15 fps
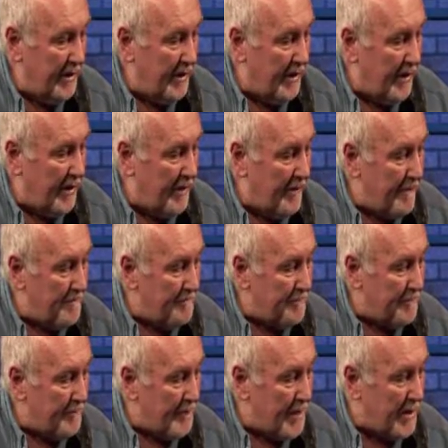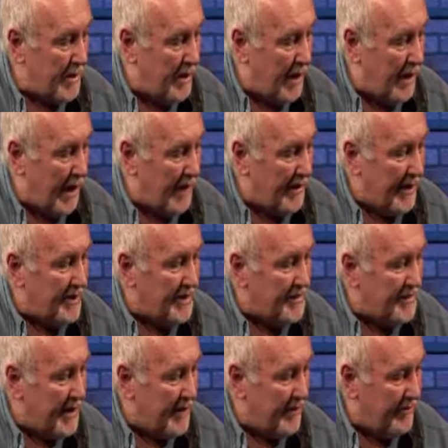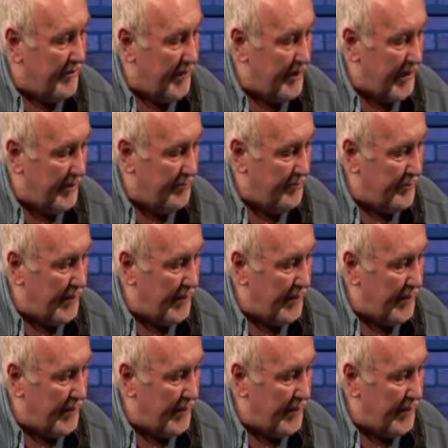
I like to think of it